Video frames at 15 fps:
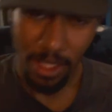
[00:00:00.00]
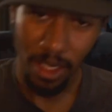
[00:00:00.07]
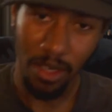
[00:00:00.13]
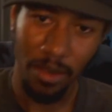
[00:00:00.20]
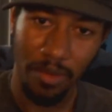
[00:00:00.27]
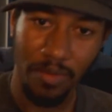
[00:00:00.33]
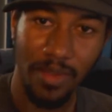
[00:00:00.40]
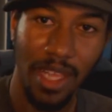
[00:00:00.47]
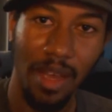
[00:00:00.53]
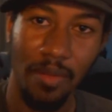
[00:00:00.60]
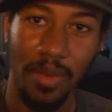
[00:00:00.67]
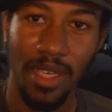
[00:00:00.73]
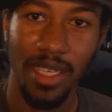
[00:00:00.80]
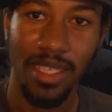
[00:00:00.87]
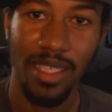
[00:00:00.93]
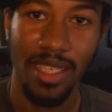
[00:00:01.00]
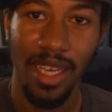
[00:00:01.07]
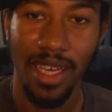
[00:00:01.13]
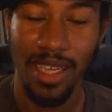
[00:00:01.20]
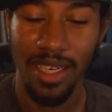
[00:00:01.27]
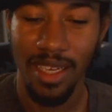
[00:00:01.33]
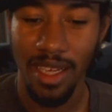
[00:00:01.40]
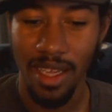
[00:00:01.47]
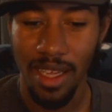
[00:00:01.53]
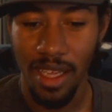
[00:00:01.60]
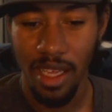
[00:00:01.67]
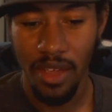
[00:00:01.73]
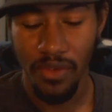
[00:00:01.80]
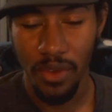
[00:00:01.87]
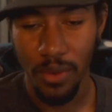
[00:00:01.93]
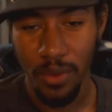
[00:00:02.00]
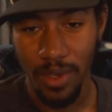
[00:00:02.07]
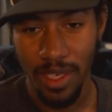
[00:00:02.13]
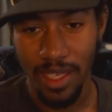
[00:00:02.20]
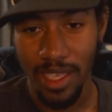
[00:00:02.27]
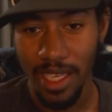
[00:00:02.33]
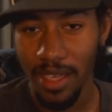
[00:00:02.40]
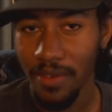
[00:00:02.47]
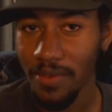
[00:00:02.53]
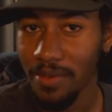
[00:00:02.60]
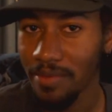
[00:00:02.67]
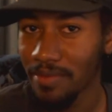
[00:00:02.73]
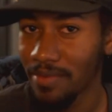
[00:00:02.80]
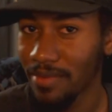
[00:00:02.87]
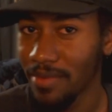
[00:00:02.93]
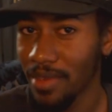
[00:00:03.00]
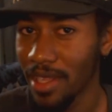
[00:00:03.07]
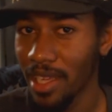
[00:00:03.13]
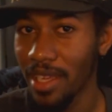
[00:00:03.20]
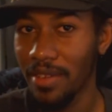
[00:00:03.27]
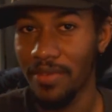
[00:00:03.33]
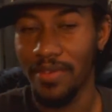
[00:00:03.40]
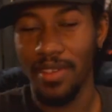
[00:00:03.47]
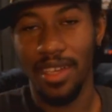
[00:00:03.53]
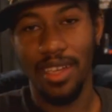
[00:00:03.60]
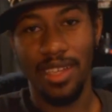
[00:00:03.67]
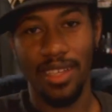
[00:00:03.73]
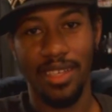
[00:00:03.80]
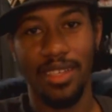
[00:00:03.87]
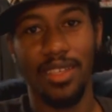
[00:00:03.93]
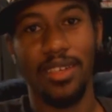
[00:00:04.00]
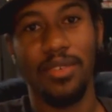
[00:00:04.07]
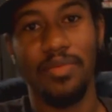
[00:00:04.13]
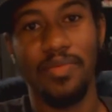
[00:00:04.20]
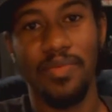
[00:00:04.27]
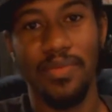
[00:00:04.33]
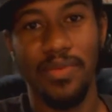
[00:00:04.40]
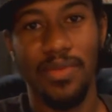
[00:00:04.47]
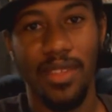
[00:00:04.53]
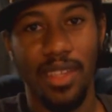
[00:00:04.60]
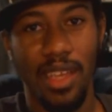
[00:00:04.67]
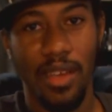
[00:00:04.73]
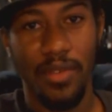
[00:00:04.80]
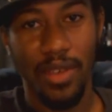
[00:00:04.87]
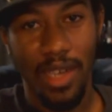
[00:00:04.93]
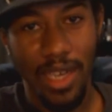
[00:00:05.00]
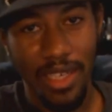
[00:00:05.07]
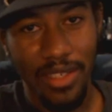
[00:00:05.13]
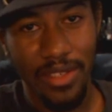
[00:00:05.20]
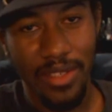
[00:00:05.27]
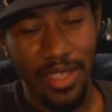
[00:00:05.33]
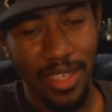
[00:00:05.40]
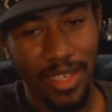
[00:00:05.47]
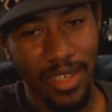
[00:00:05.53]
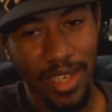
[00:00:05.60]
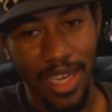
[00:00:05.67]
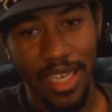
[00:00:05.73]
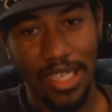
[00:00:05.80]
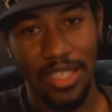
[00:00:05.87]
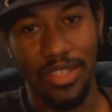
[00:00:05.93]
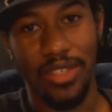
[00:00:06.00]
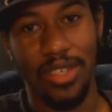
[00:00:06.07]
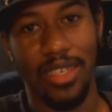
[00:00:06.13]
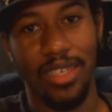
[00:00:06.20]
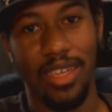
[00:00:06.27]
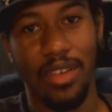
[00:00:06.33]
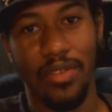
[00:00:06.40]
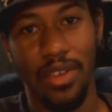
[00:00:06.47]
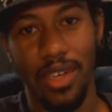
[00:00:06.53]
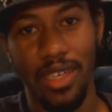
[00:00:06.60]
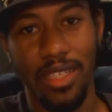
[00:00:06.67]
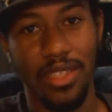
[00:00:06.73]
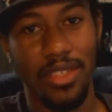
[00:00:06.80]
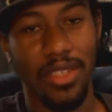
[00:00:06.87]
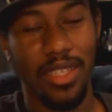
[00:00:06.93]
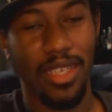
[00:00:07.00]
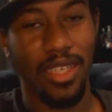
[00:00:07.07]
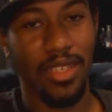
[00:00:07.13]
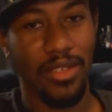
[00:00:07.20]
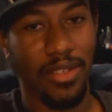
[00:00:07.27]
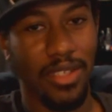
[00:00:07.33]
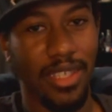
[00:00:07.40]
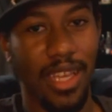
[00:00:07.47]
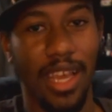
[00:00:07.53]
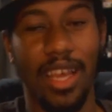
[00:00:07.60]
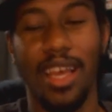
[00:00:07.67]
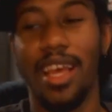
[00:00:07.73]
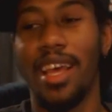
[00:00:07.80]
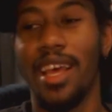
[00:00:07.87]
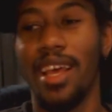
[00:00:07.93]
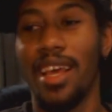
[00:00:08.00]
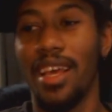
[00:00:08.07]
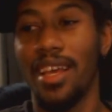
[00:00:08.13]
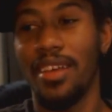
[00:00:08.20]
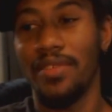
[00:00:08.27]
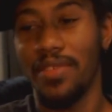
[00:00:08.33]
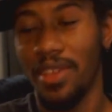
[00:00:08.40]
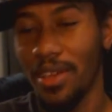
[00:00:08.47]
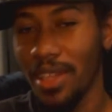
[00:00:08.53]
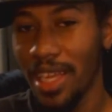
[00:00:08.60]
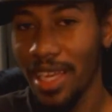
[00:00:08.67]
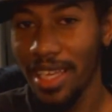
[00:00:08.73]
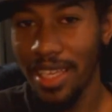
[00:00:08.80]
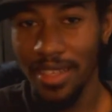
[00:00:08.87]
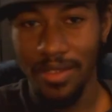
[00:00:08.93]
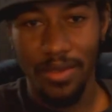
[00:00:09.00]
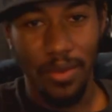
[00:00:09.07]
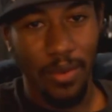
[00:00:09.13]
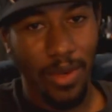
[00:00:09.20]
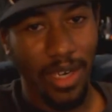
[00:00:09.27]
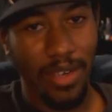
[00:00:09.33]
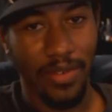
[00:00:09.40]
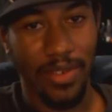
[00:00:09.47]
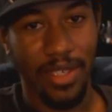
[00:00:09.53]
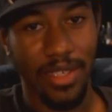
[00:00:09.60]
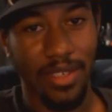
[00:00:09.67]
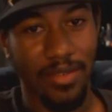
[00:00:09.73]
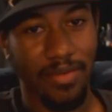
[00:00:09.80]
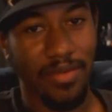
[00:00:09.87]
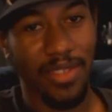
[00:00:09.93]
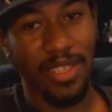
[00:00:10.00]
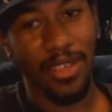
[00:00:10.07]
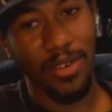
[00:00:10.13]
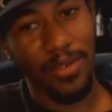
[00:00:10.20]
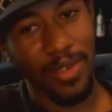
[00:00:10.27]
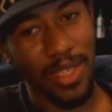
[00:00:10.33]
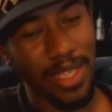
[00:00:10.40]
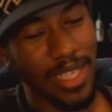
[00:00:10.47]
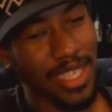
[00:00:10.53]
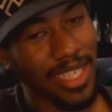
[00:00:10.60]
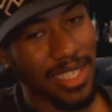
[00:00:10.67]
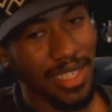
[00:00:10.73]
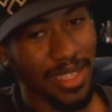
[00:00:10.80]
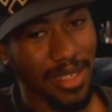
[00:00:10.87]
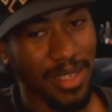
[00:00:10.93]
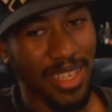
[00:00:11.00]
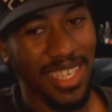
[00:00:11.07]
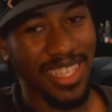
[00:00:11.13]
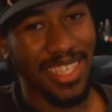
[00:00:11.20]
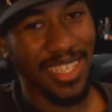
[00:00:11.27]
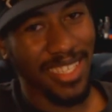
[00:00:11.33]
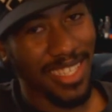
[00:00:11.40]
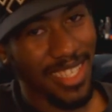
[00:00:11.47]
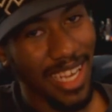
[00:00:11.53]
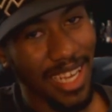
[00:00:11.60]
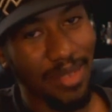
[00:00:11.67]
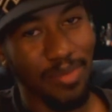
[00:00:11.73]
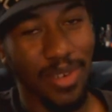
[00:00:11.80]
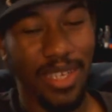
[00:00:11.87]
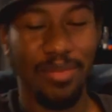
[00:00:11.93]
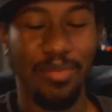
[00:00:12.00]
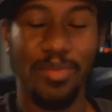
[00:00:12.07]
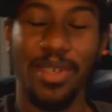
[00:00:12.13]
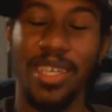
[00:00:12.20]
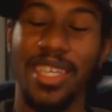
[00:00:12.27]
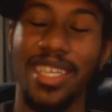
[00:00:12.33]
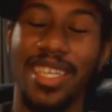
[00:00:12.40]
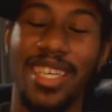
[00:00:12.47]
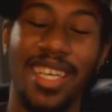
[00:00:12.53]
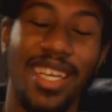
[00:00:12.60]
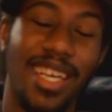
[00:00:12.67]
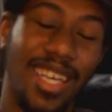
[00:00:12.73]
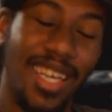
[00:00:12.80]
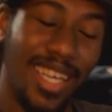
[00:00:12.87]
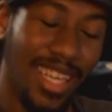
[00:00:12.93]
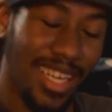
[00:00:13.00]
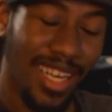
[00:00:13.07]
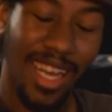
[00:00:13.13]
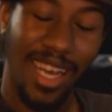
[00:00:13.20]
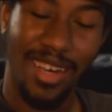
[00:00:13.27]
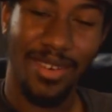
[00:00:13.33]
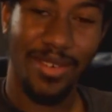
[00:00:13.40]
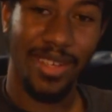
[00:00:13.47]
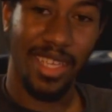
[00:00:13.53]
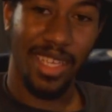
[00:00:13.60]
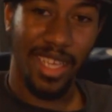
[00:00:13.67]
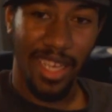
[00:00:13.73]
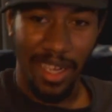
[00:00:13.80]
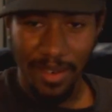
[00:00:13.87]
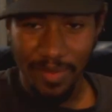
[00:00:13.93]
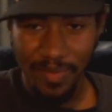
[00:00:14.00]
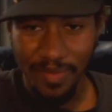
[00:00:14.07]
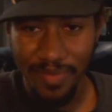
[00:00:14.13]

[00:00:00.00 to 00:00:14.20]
So that being said, if you want to leave, leave. You know, if you're not interested, you're not interested. If you're interested, you'll stay. If you don't like it, whatever. You don't really need to hit the dislike button, but I don't really care.